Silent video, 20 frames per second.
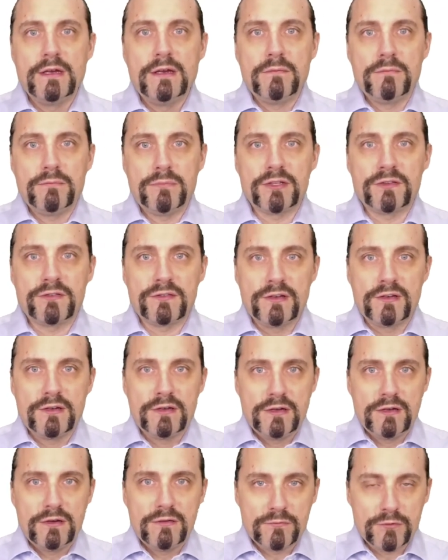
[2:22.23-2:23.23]
But
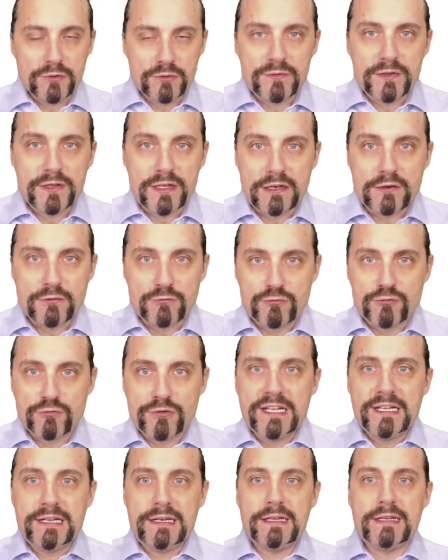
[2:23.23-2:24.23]
what we
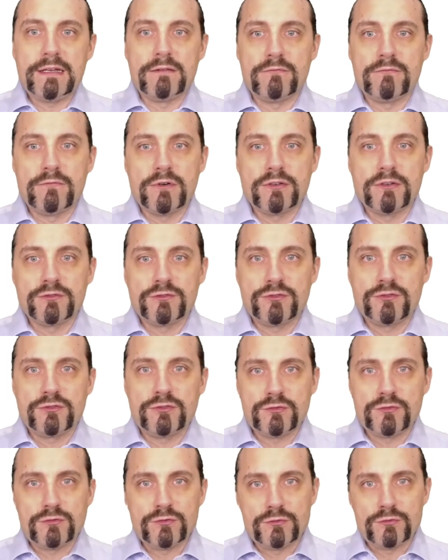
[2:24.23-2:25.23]
really want
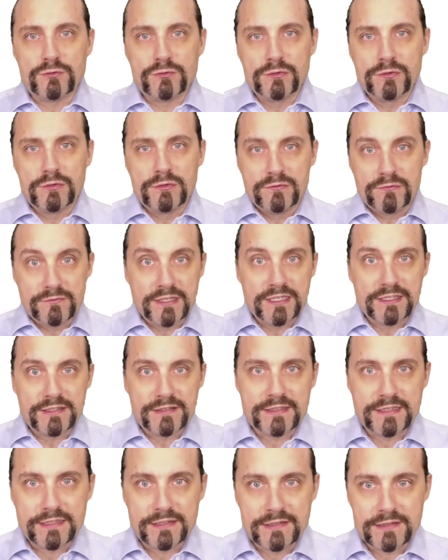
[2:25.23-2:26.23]
to do
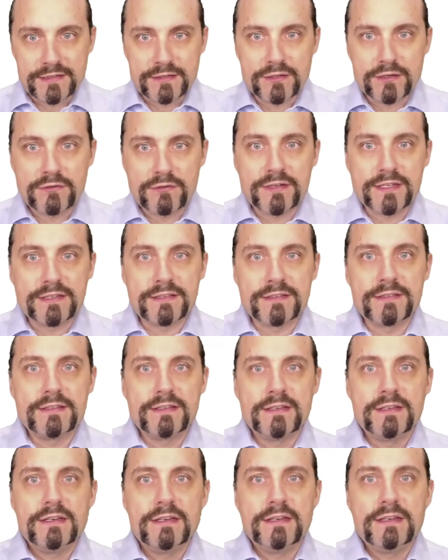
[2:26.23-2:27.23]
with these stories
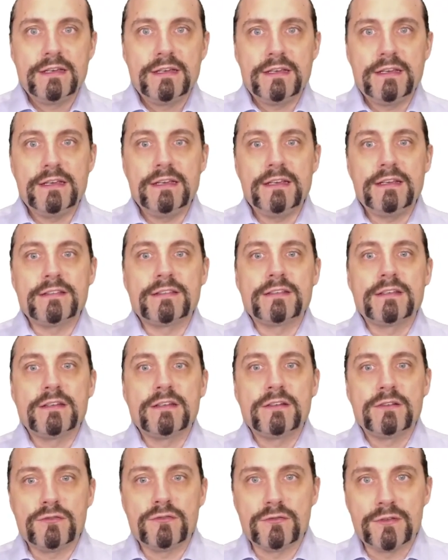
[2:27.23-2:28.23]
is
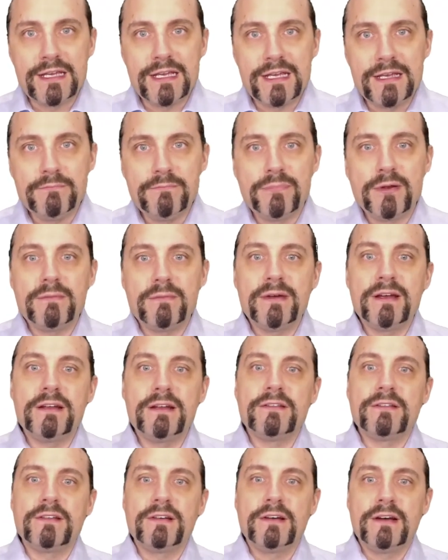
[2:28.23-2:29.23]
to
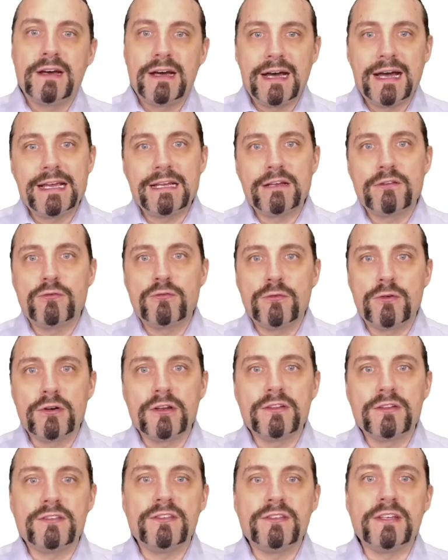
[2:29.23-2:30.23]
implement high
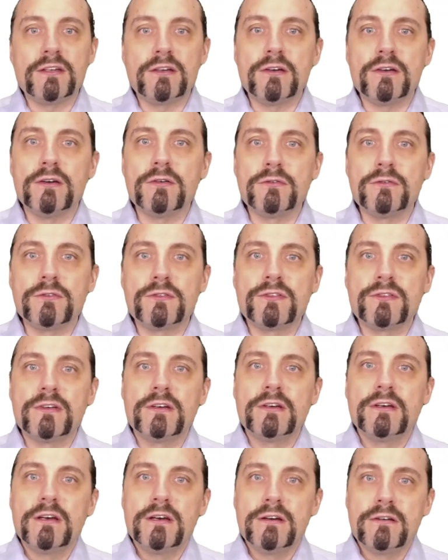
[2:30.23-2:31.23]
quality code
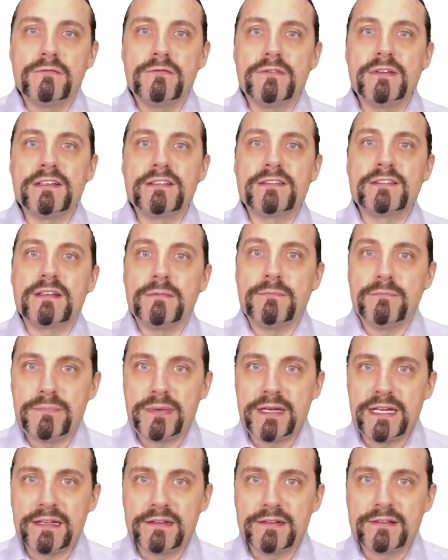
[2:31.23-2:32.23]
with
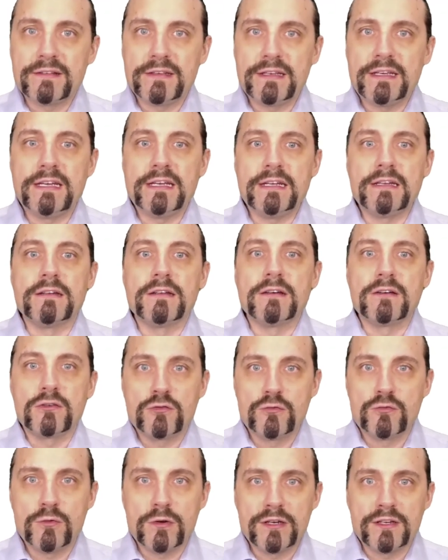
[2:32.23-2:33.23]
built-in
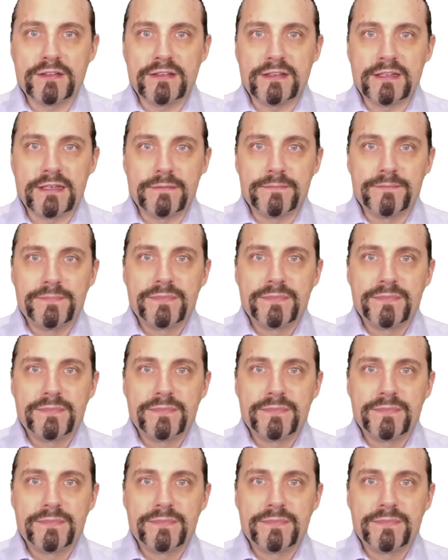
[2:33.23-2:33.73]
quality.